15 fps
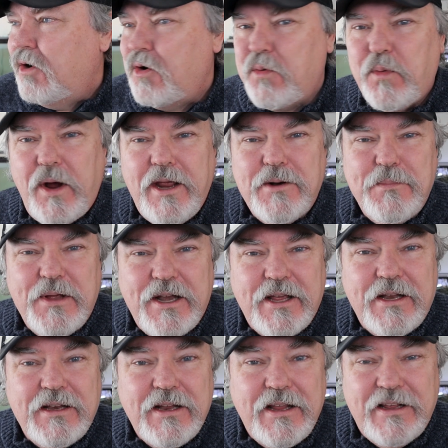Wait a
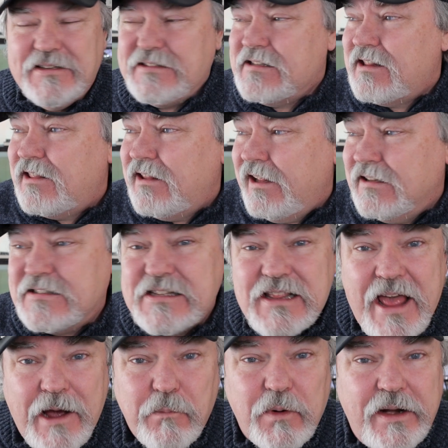minute. Is
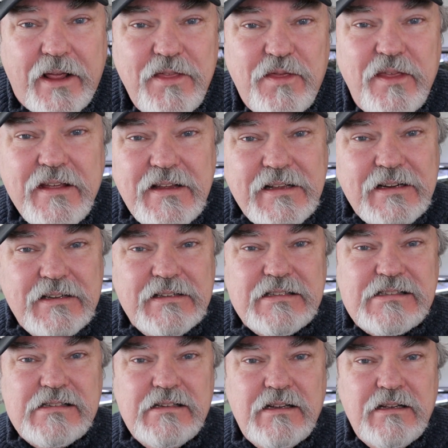that what I think it
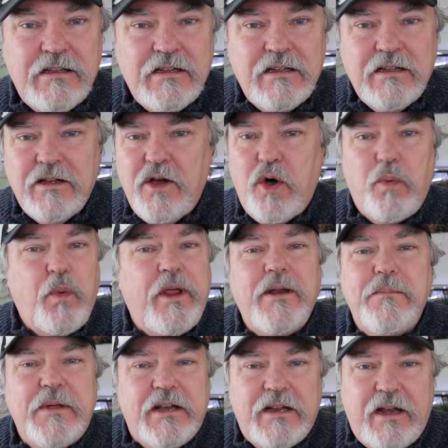is? Wait
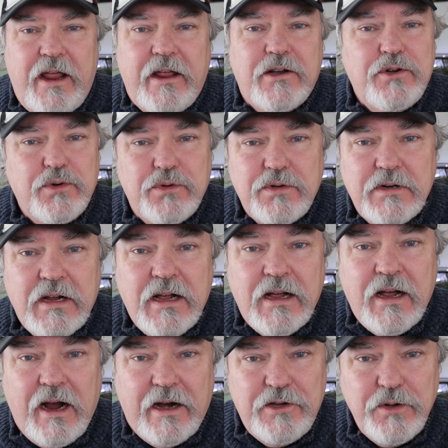a minute, Andrew.
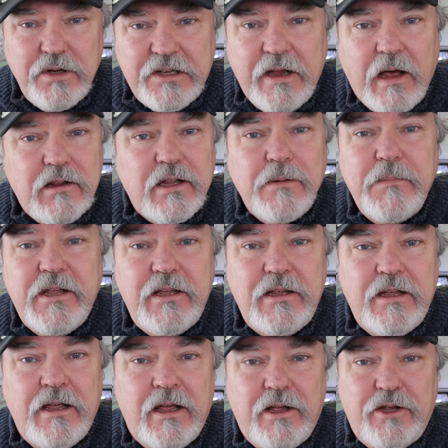Are you telling
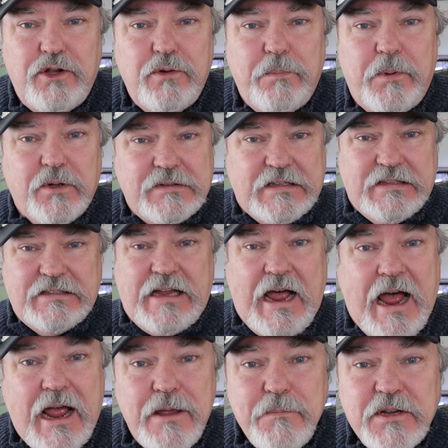me you built a
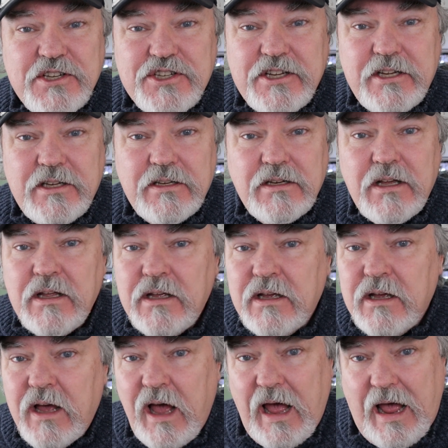time machine
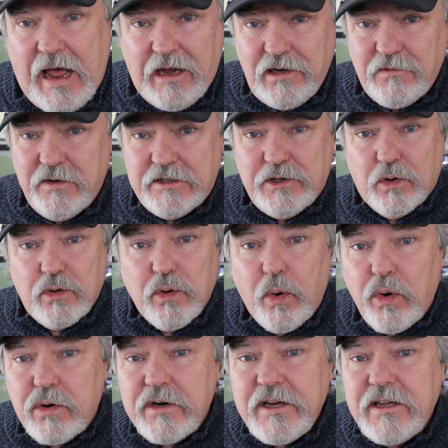out of a
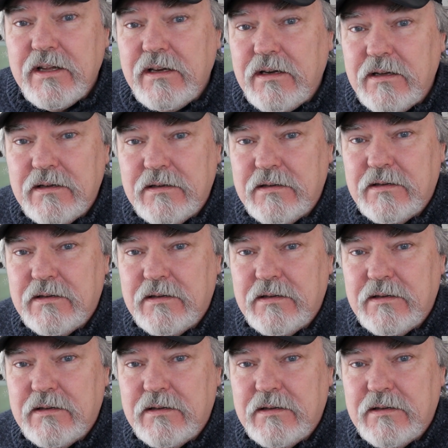DeLorean?